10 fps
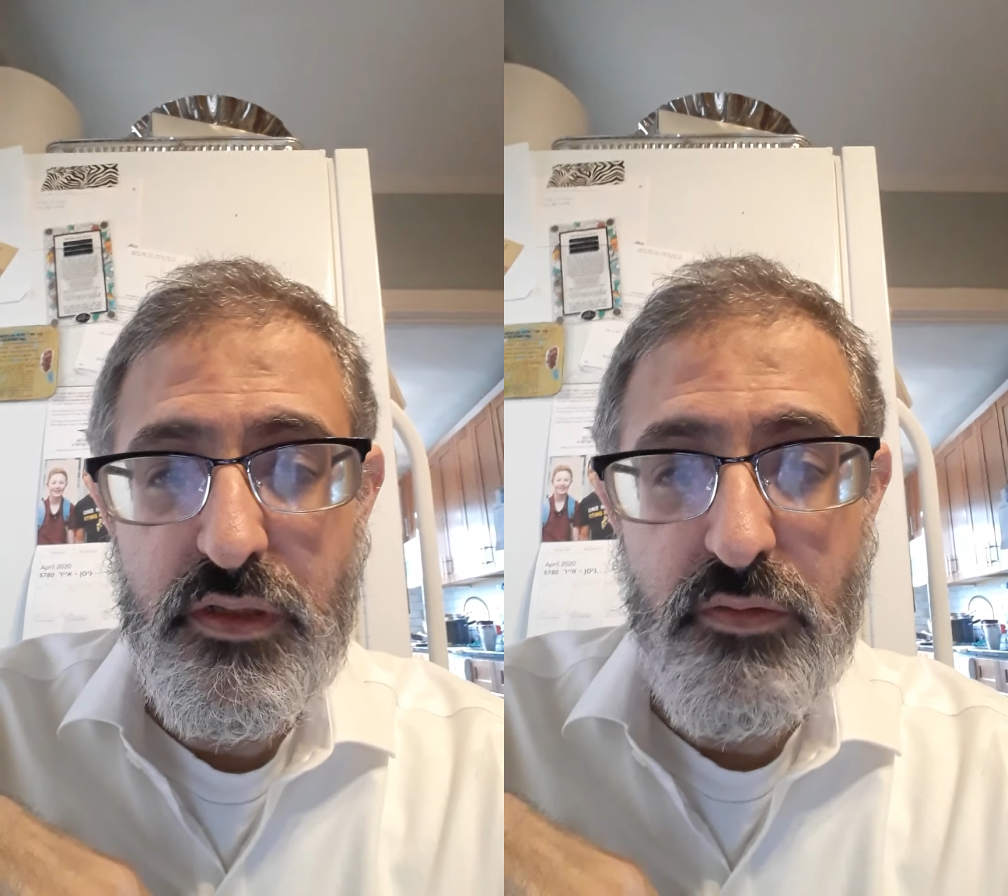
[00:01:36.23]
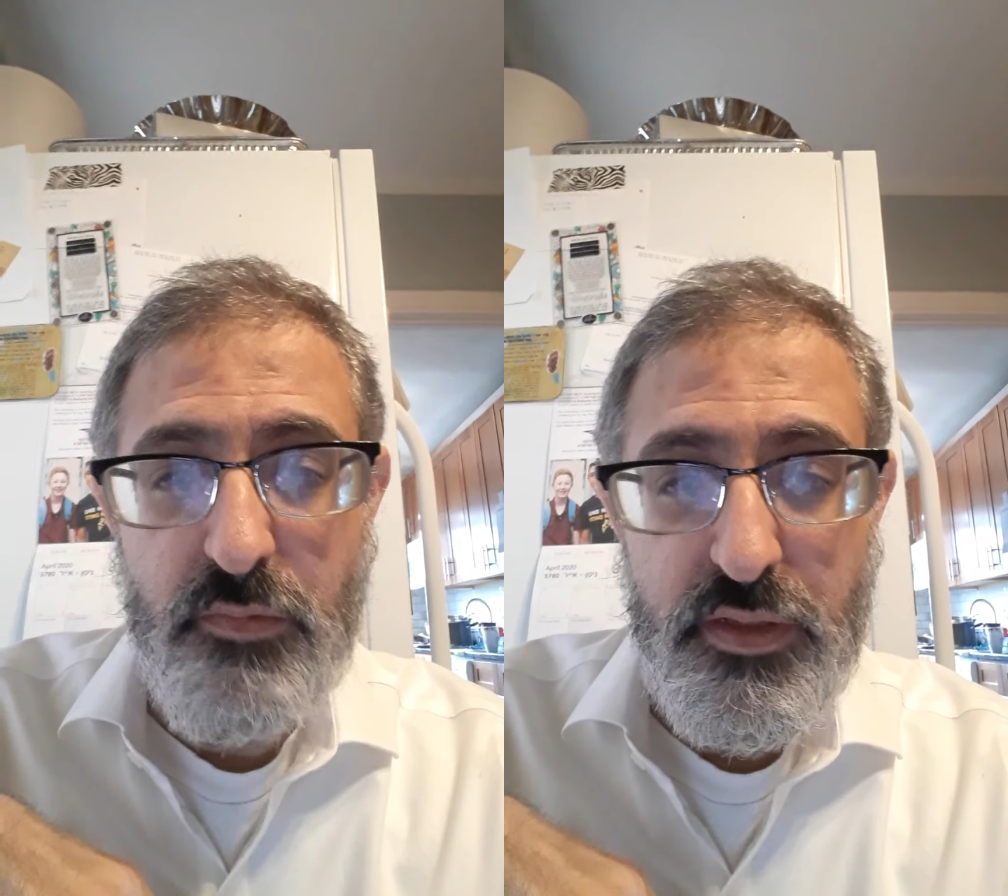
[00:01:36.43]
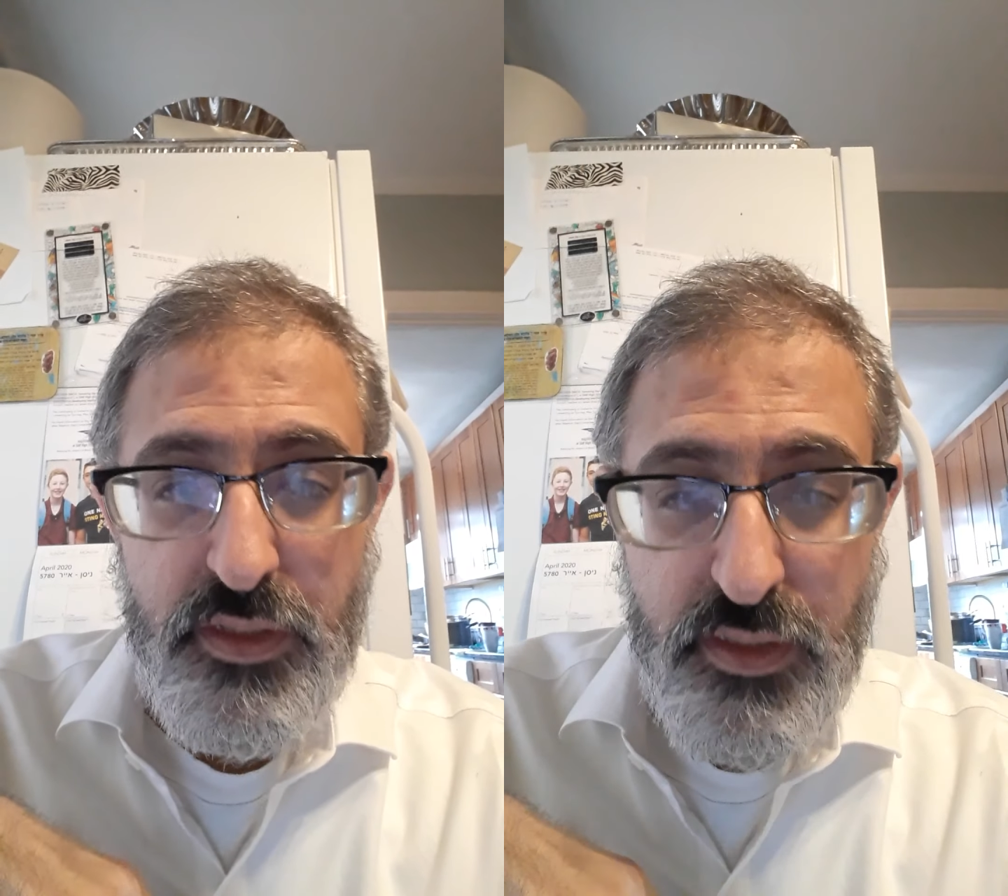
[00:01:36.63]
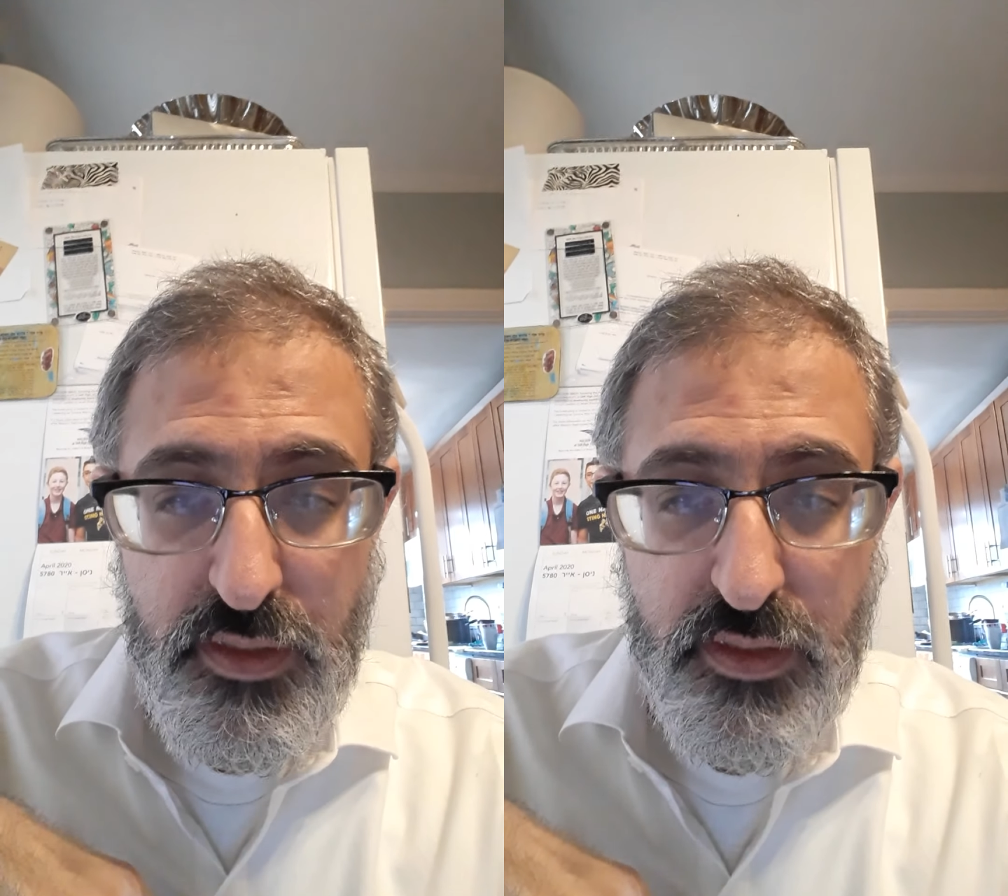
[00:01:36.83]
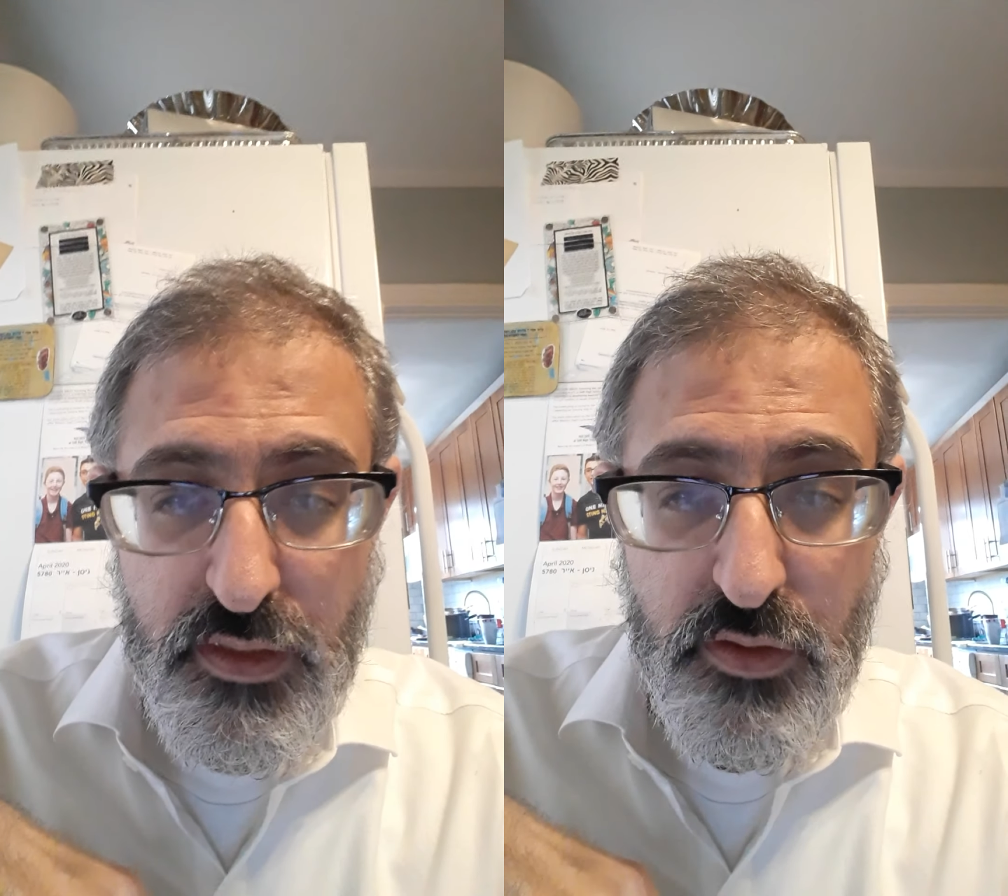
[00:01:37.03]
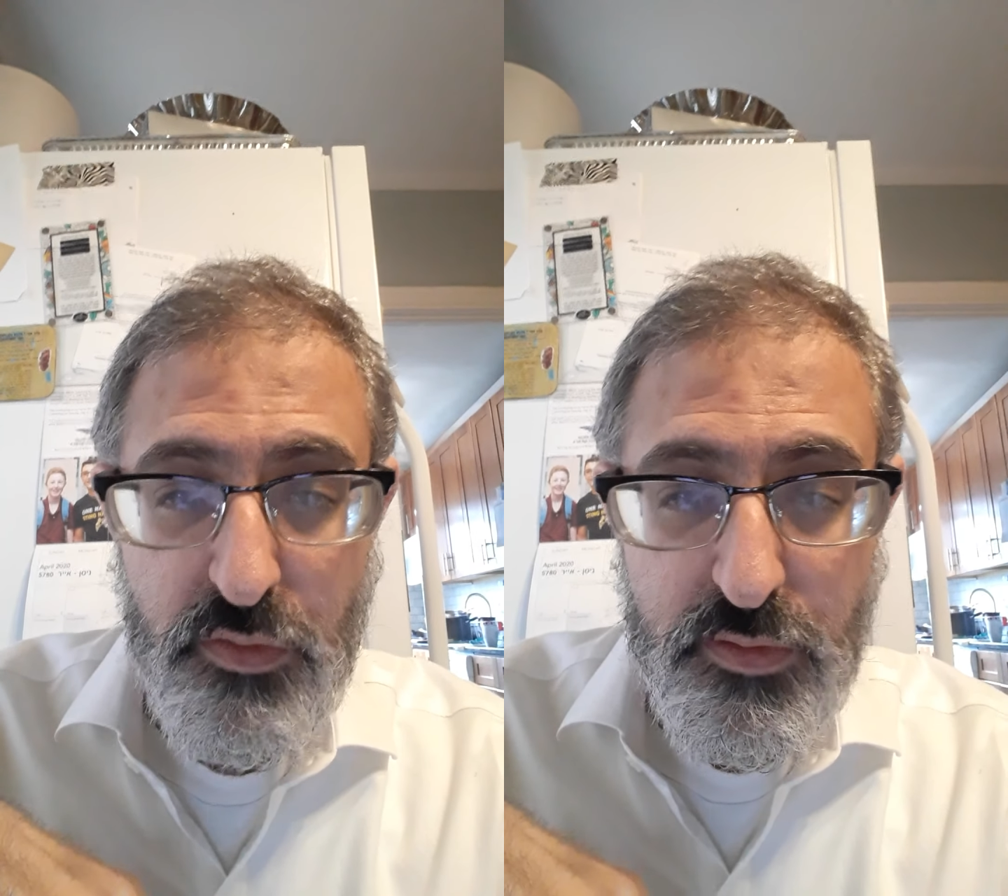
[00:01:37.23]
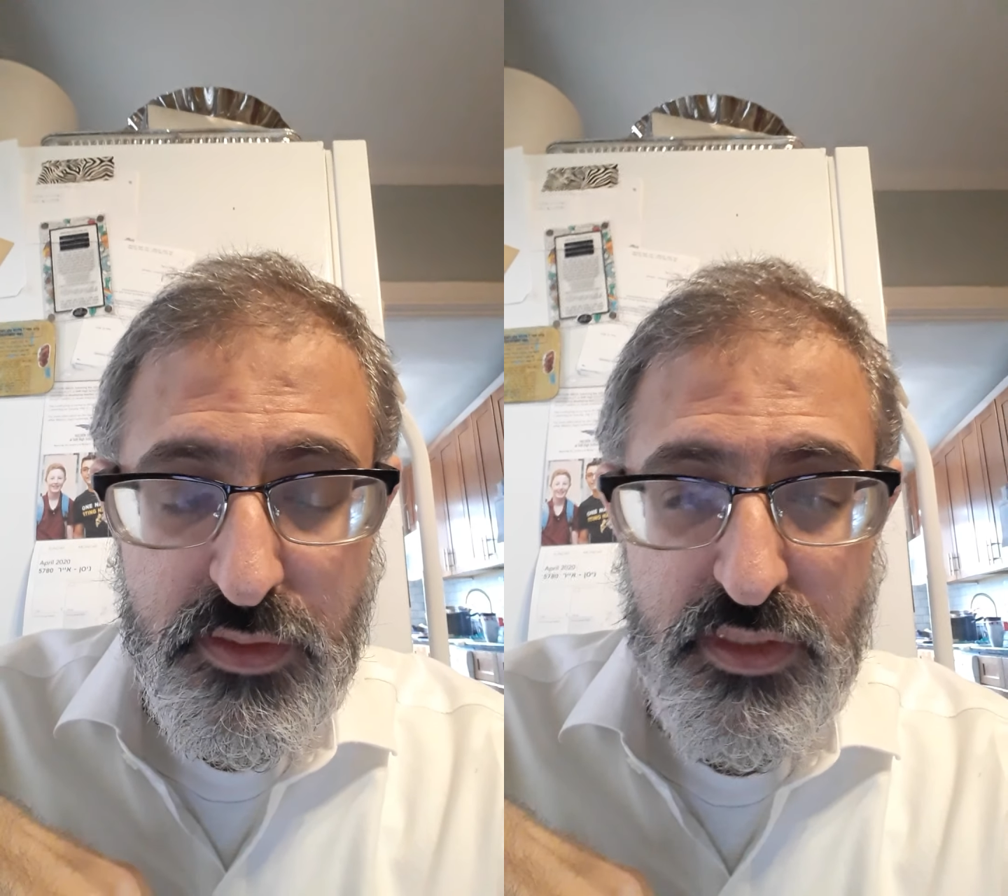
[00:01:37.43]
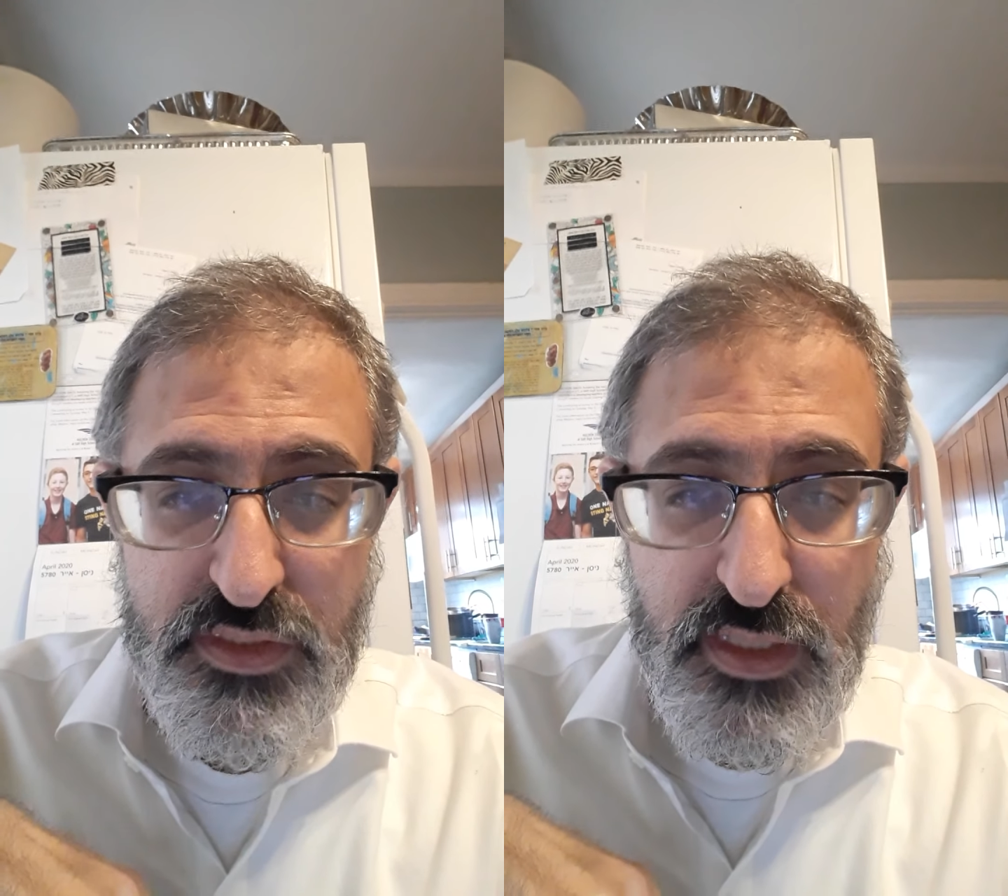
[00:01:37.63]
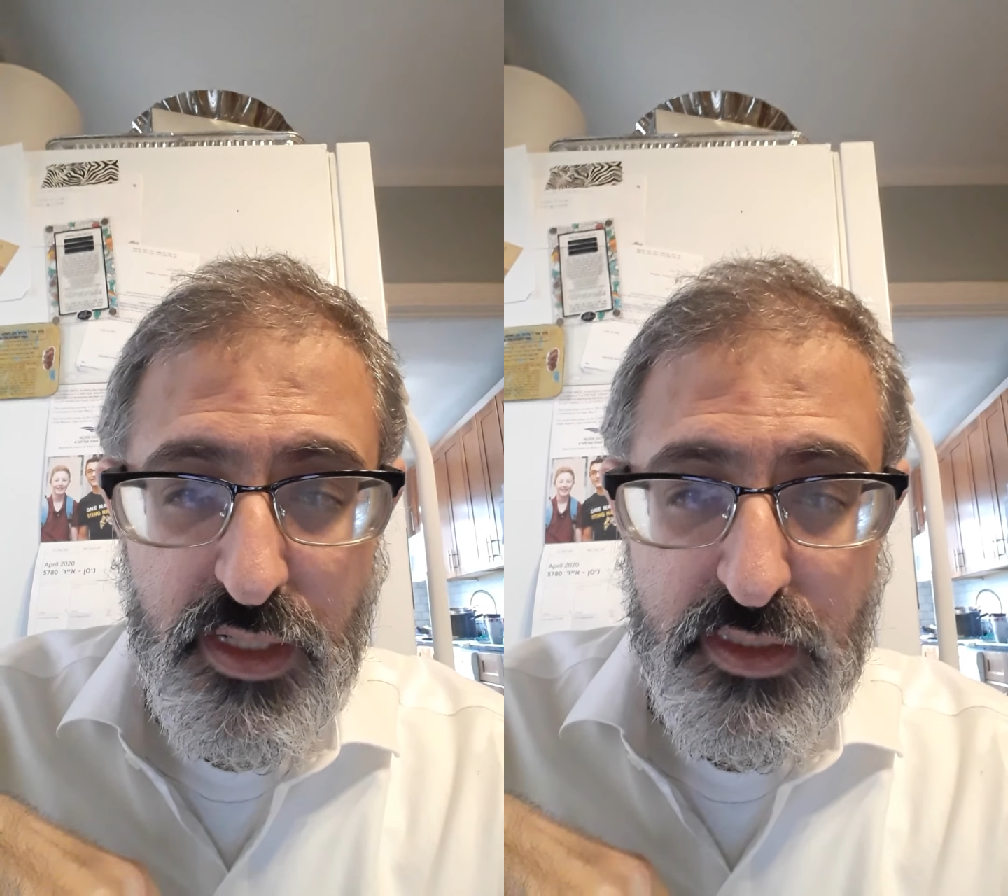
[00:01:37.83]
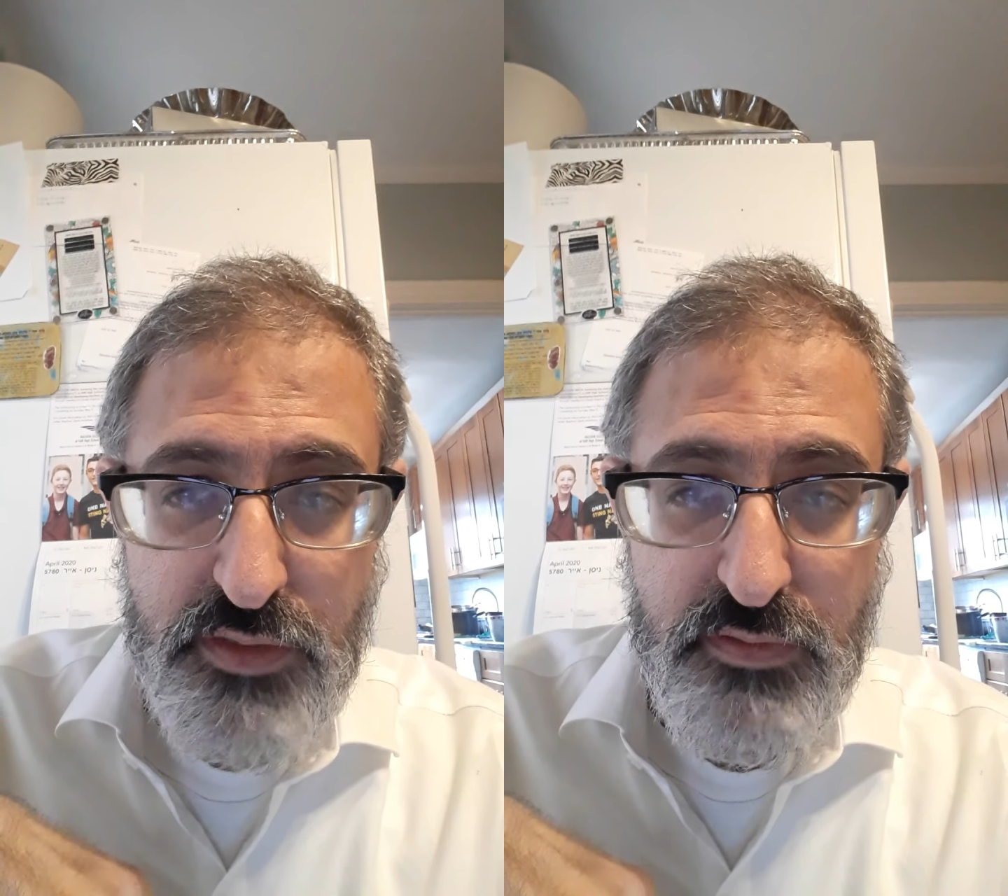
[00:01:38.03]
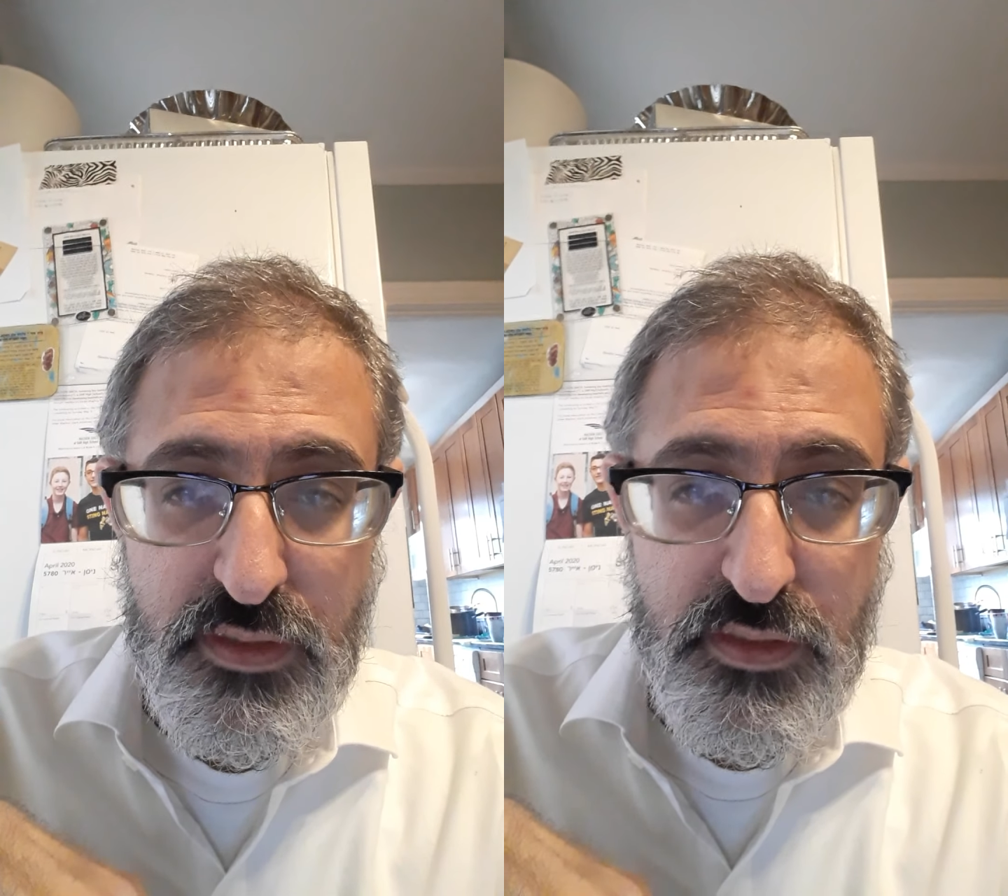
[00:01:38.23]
When he earned his doctorate,